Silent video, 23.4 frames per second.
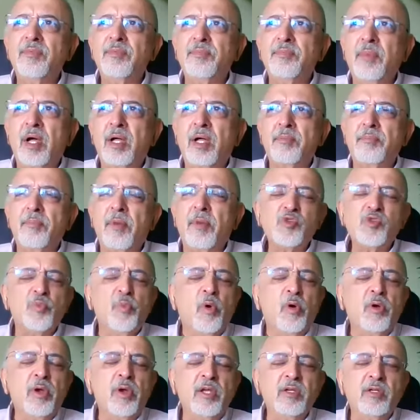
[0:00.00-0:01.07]
much
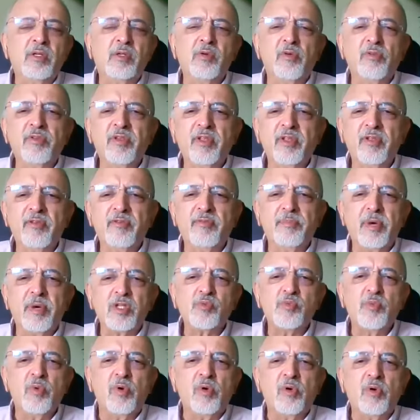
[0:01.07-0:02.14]
more inclusive,
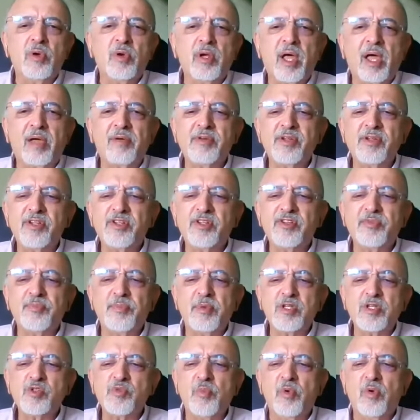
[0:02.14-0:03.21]
much more diverse,
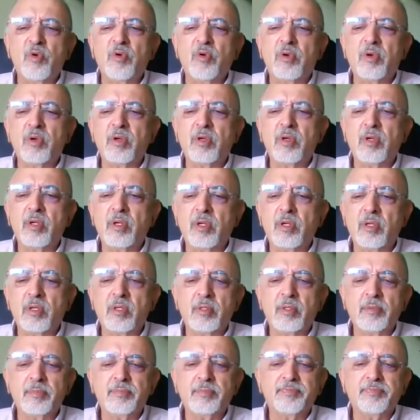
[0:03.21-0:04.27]
much more
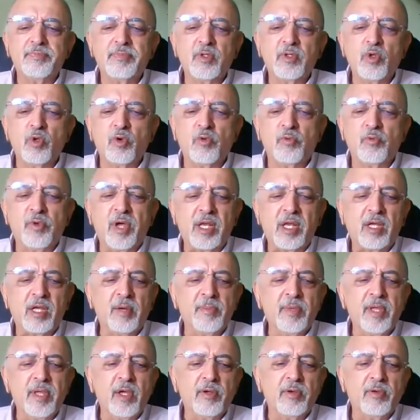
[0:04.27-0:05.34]
uh, you know
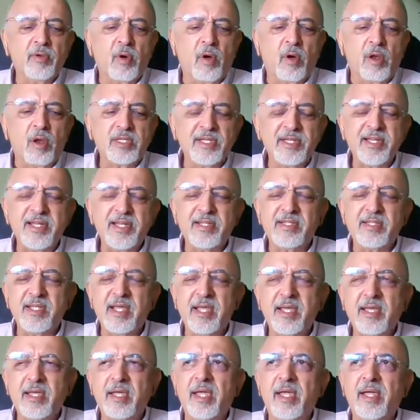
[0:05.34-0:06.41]
welcoming, alternate
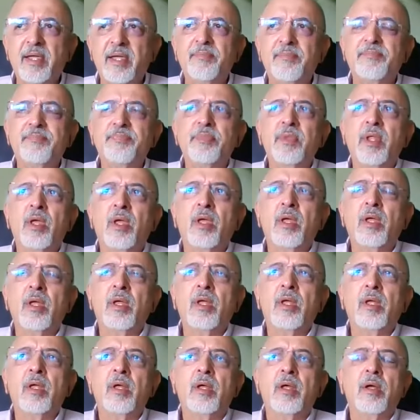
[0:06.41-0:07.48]
thinking
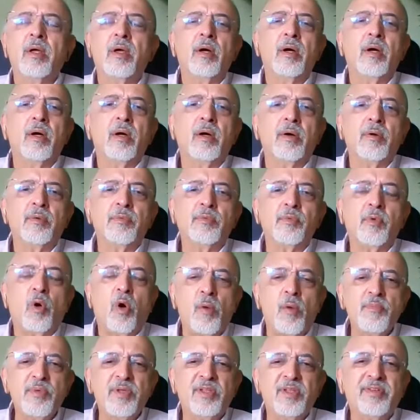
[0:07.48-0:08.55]
uh,
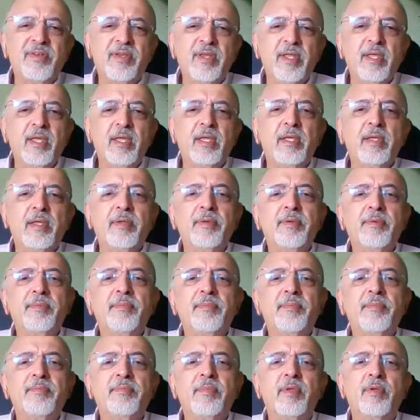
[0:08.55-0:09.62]
obviously,
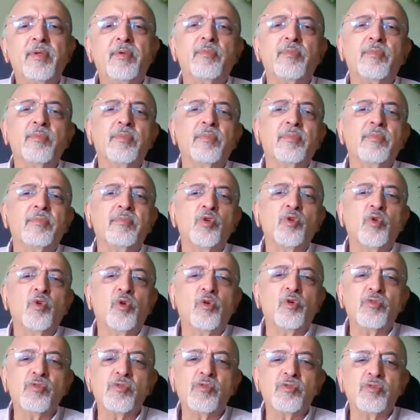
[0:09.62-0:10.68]
um, you
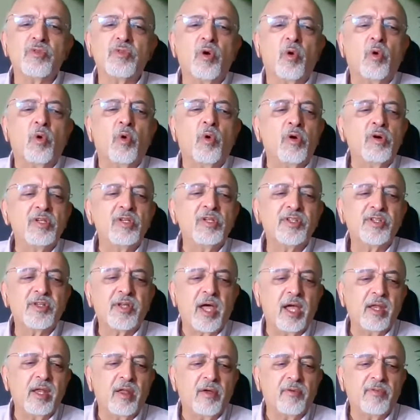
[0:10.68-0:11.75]
know, the old
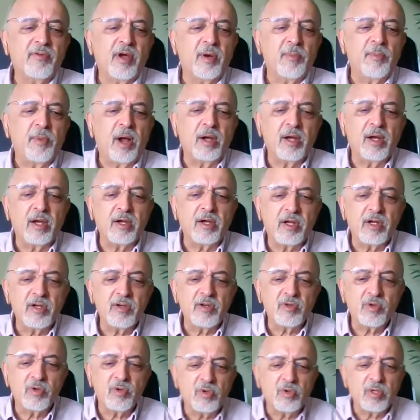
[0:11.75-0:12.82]
style of command and
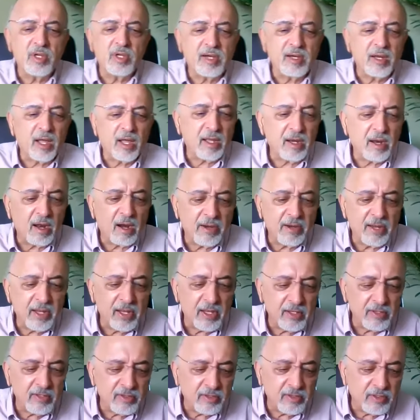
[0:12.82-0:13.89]
control and
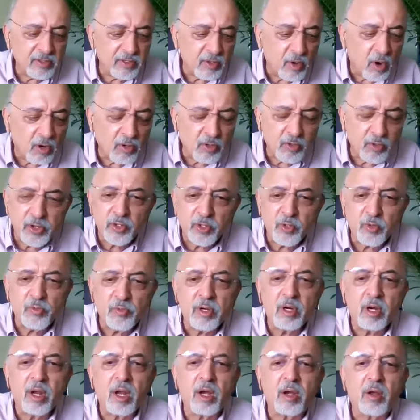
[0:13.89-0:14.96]
hierarchy is not going to
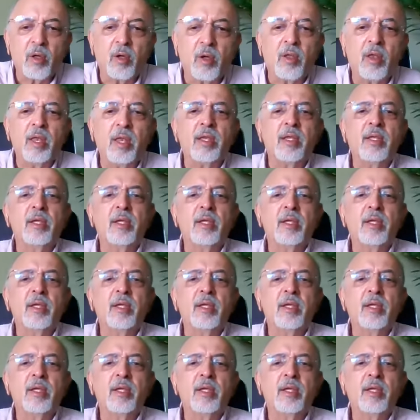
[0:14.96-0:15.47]
work at all.